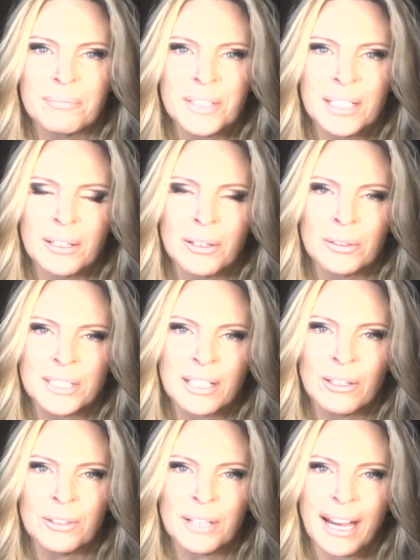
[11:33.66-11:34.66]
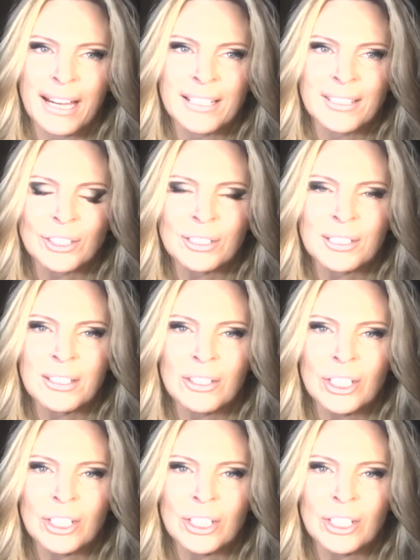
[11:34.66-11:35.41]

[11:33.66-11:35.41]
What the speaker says: It's going actually a